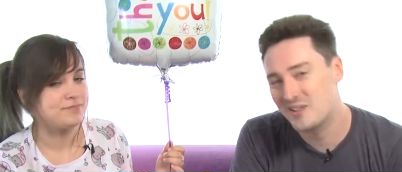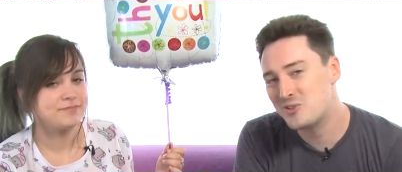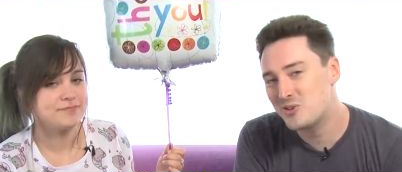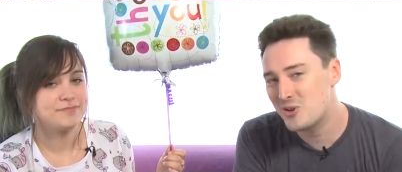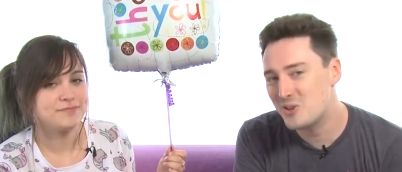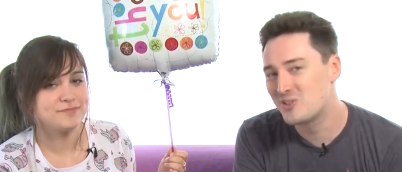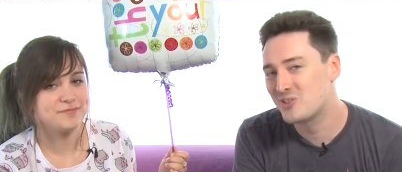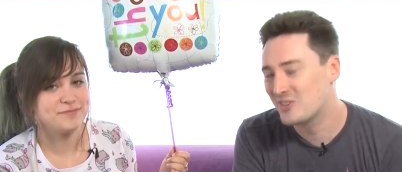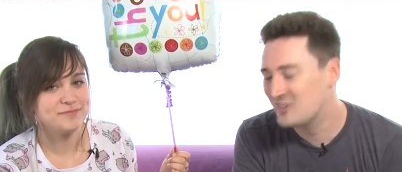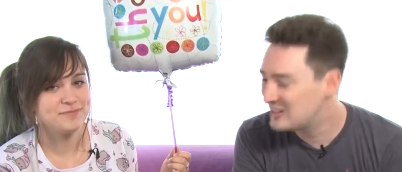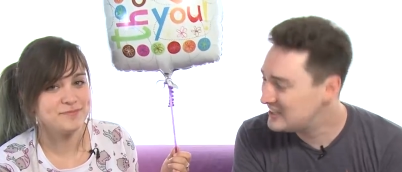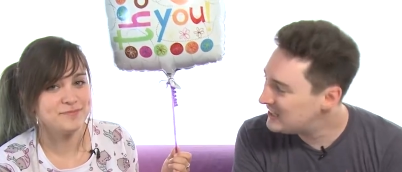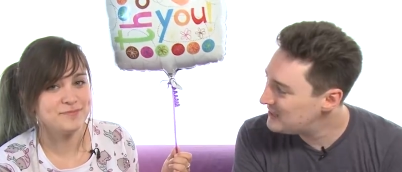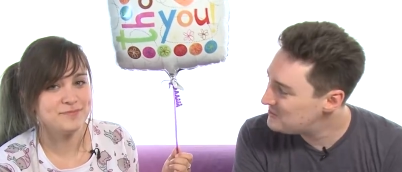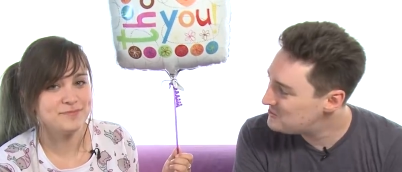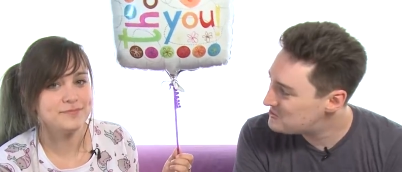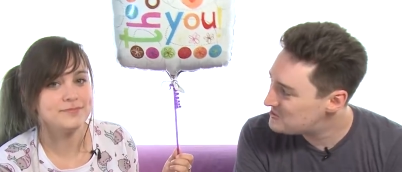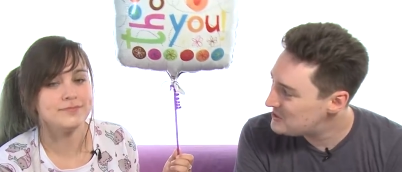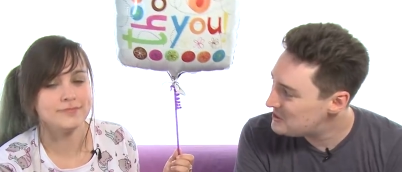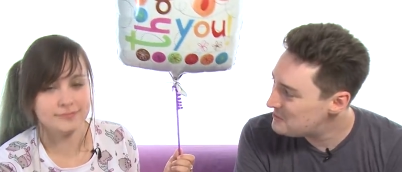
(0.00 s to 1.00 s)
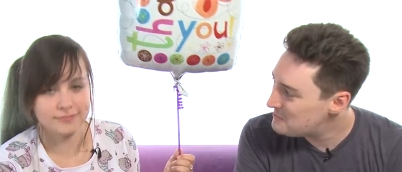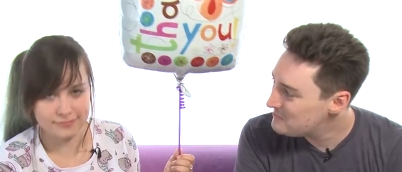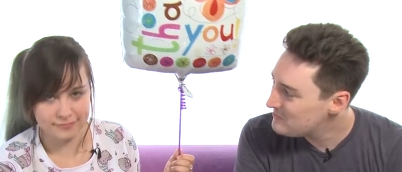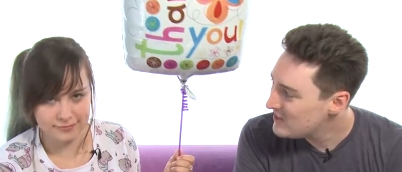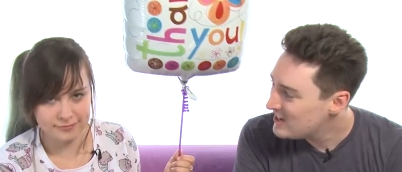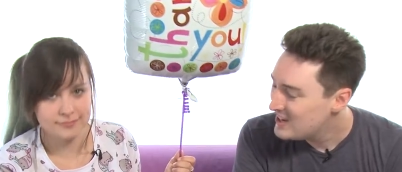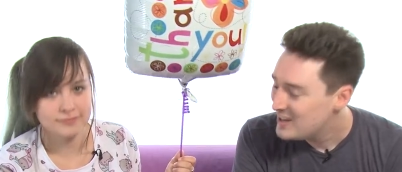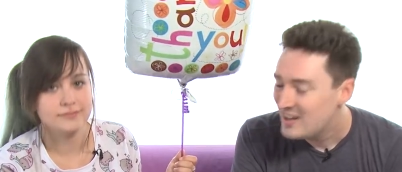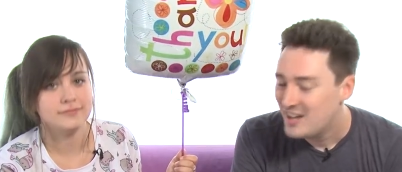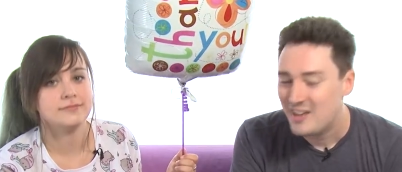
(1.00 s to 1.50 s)
Speaker 1: So join us on the live
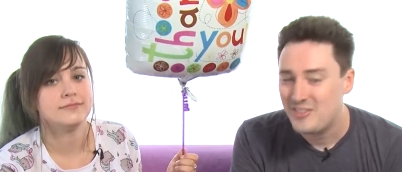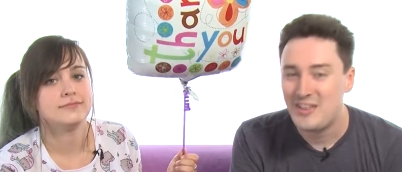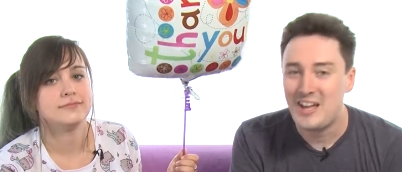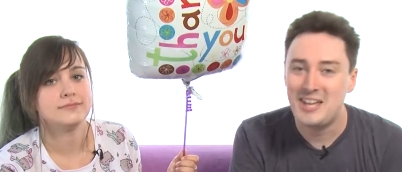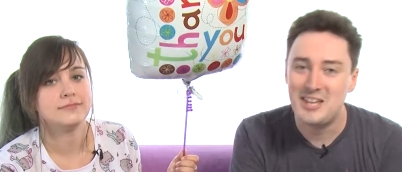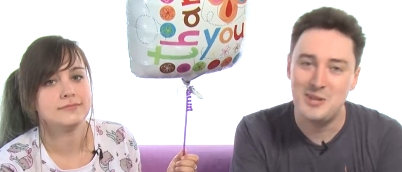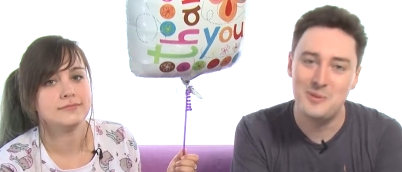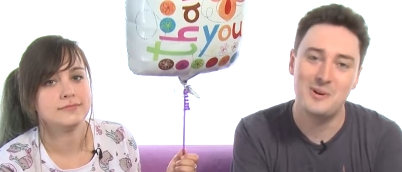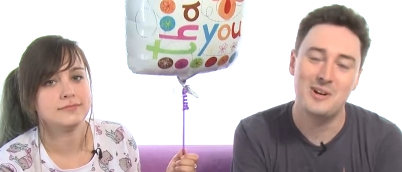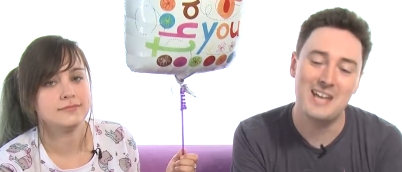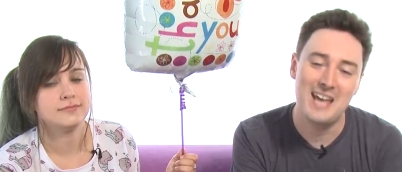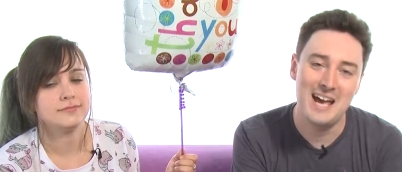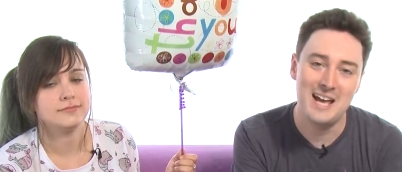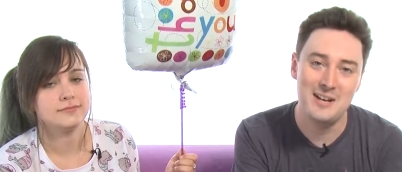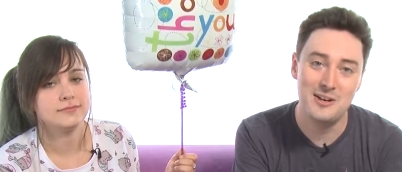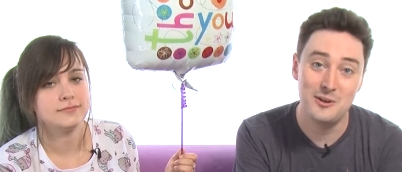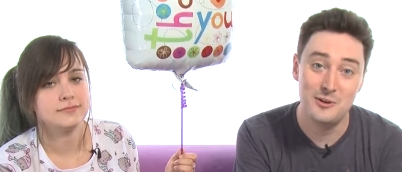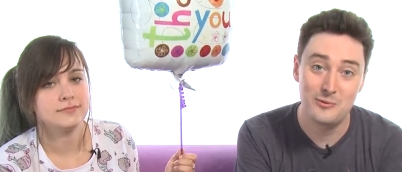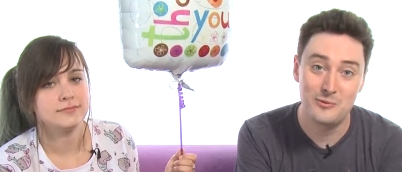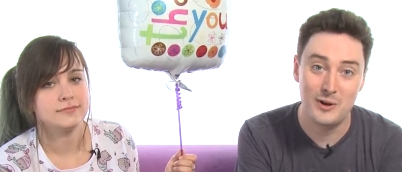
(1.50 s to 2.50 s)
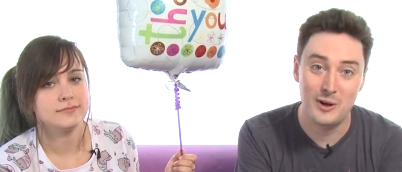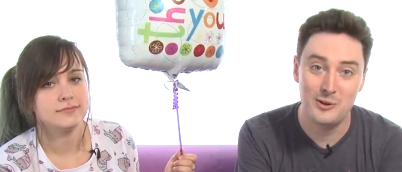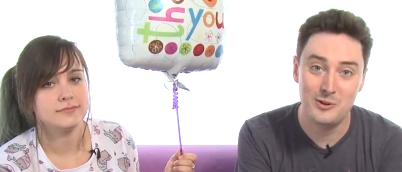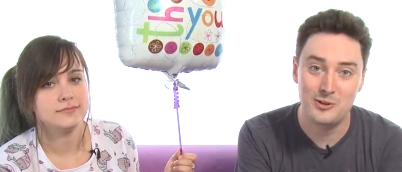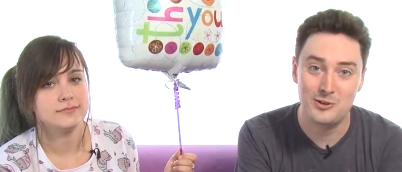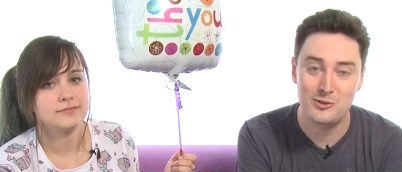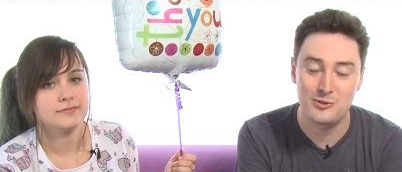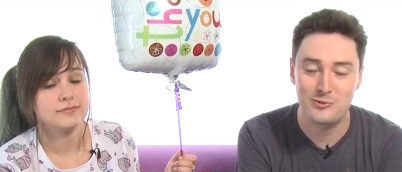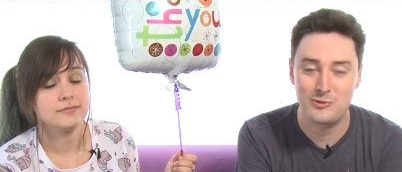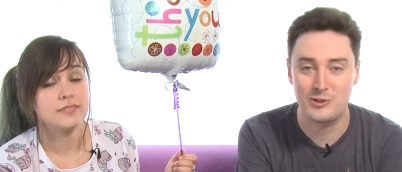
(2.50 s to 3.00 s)
stream. Thank you again,
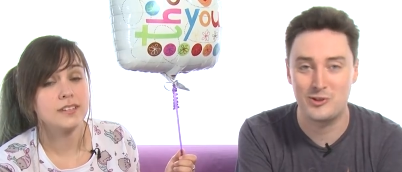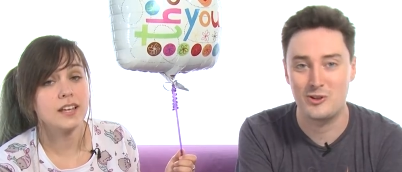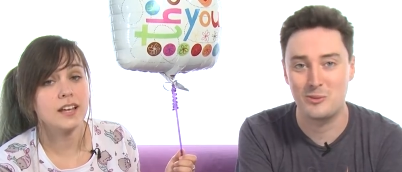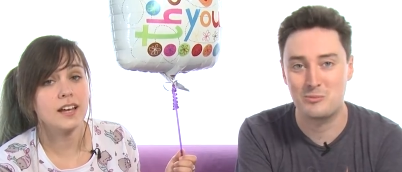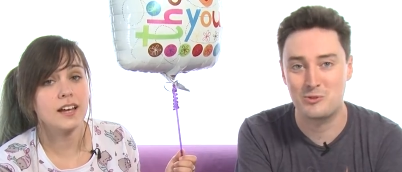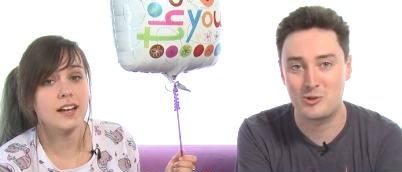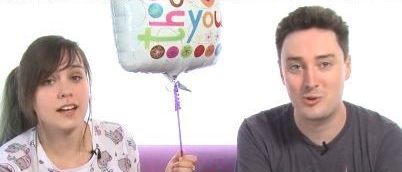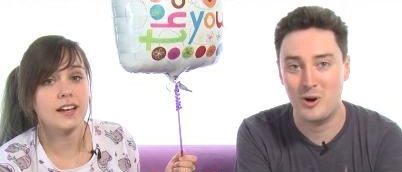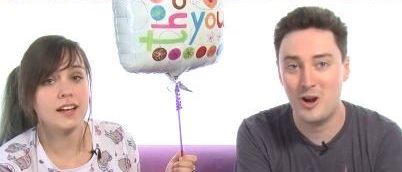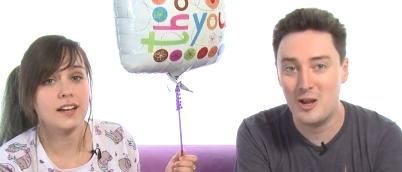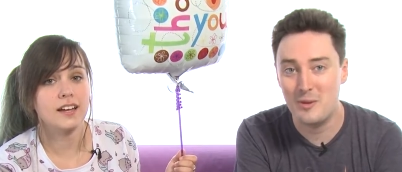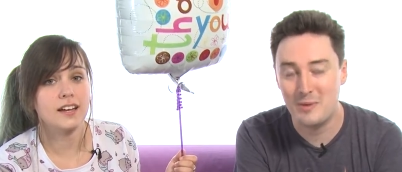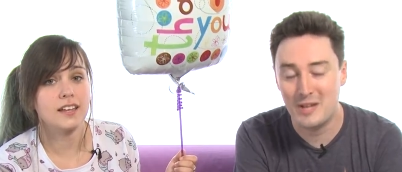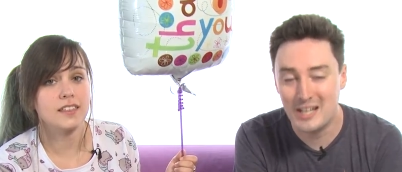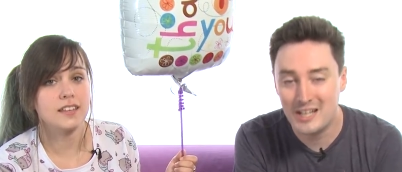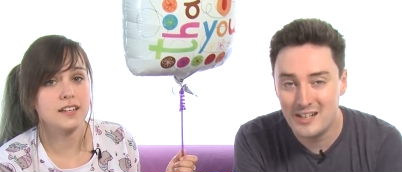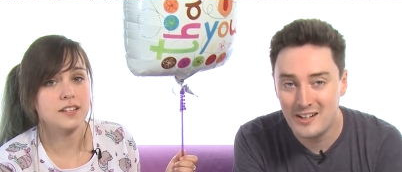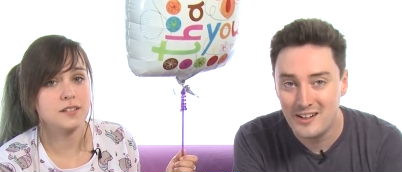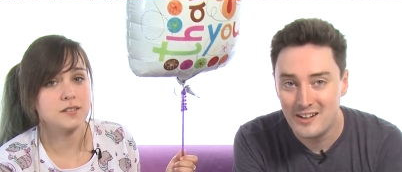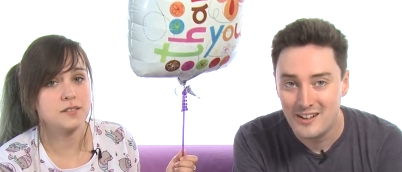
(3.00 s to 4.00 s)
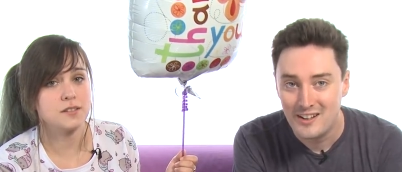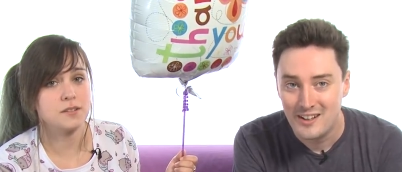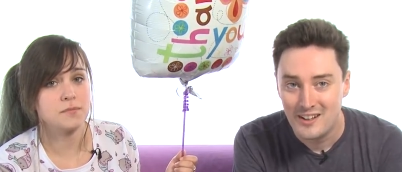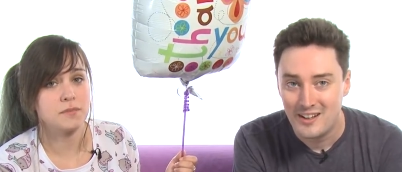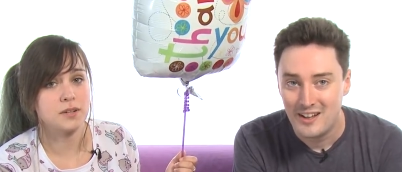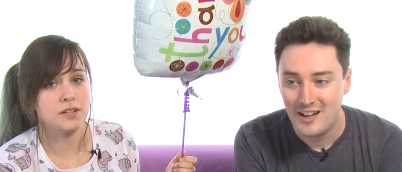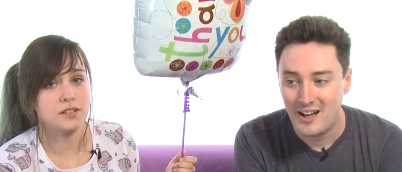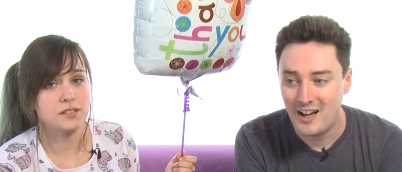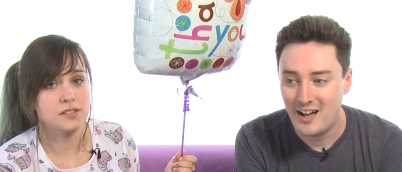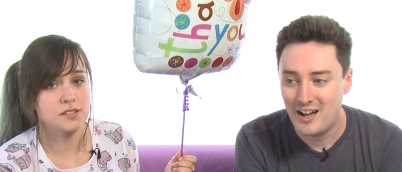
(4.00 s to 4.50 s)
folks, for subscribing. Thank you
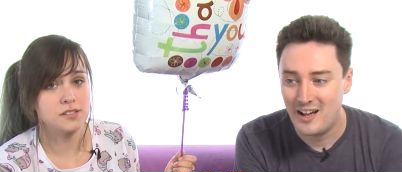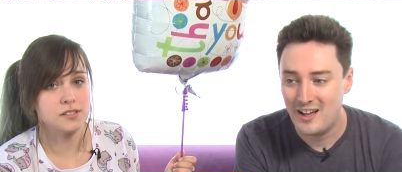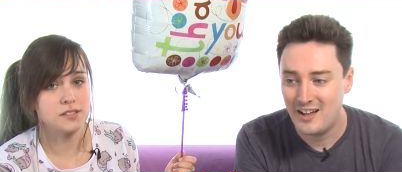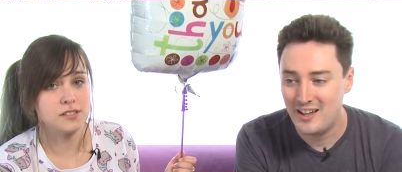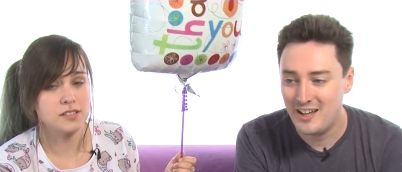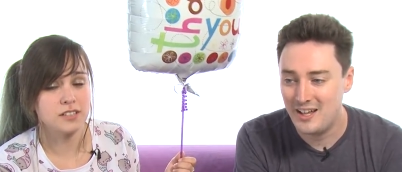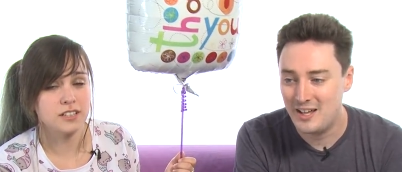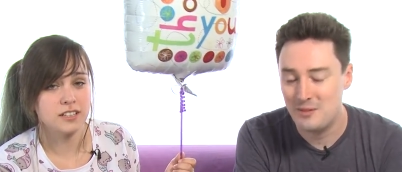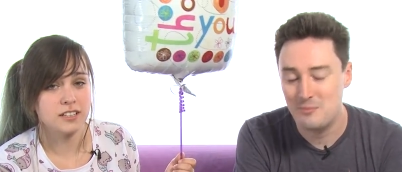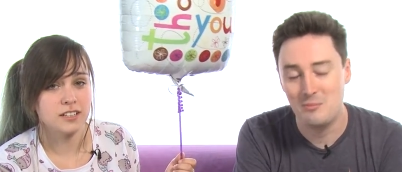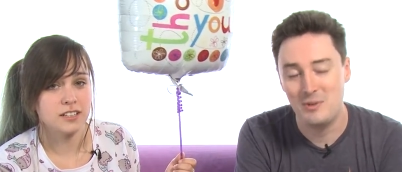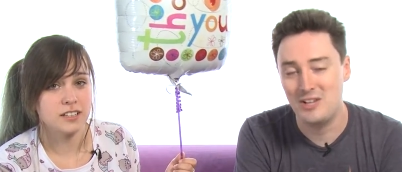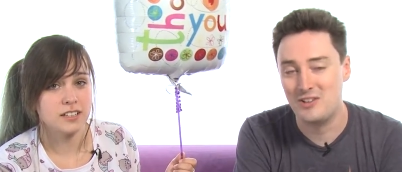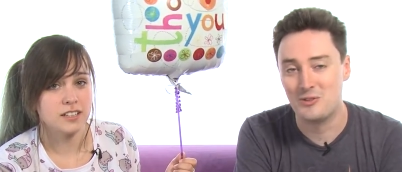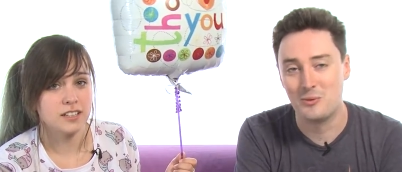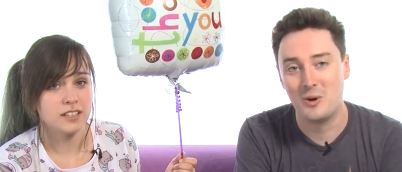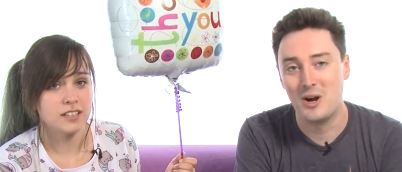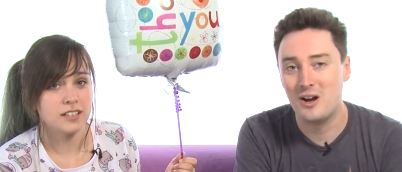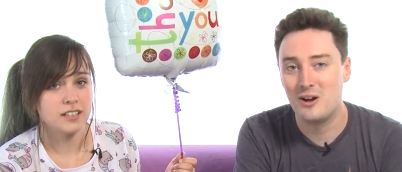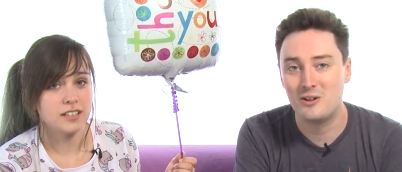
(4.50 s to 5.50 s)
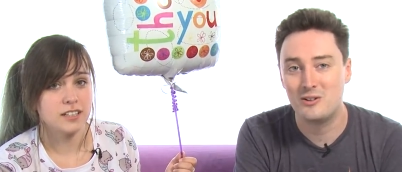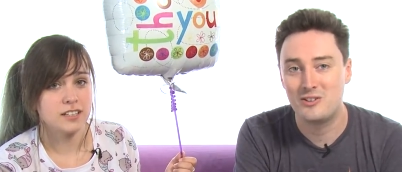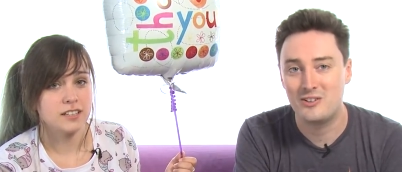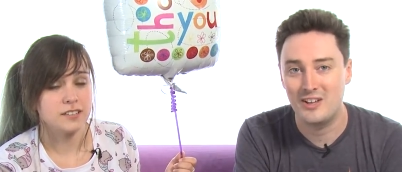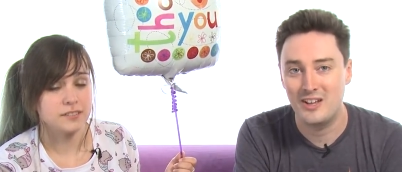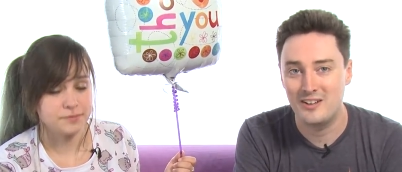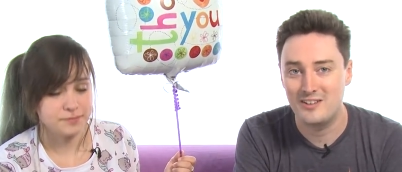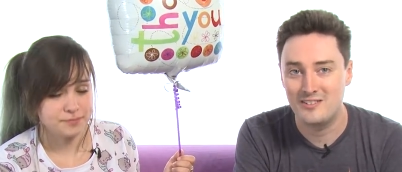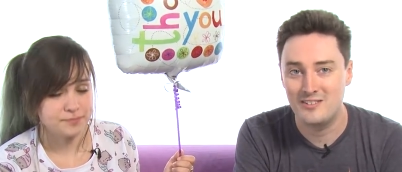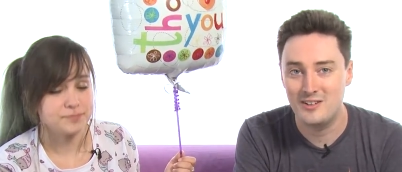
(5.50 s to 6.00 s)
so much. It means the world.